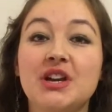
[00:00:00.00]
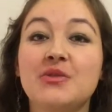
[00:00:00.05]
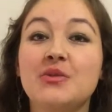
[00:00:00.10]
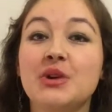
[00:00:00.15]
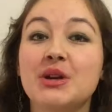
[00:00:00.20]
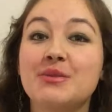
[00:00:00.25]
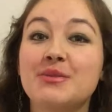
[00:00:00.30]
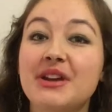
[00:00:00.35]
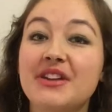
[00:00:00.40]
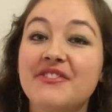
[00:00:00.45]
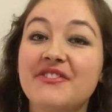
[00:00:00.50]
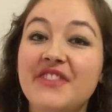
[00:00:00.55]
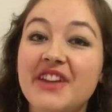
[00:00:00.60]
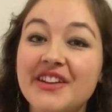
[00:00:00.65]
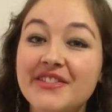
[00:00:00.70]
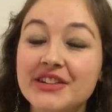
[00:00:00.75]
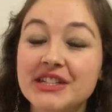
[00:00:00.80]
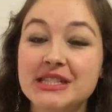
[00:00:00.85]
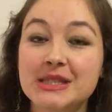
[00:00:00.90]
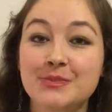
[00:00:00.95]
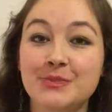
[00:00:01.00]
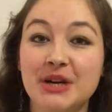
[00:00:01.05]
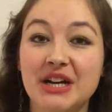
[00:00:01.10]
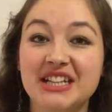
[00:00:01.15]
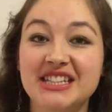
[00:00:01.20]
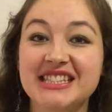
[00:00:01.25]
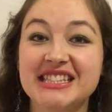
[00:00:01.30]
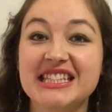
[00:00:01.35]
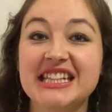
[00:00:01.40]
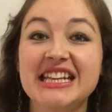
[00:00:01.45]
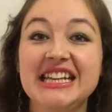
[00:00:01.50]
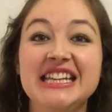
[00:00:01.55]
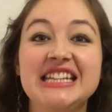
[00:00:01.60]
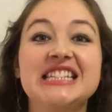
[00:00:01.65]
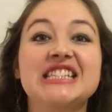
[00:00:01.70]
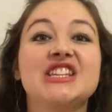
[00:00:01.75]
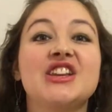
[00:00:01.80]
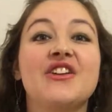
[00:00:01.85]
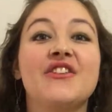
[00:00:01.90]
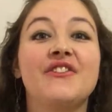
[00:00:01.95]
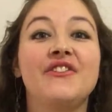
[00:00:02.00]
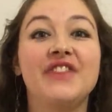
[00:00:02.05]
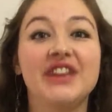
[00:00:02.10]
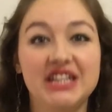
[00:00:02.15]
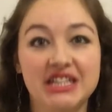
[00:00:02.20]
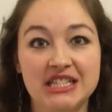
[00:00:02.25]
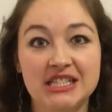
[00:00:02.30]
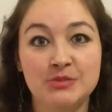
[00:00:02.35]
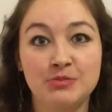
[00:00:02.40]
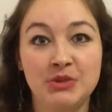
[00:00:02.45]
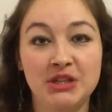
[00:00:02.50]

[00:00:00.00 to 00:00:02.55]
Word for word: And one of my favorite spots is Venice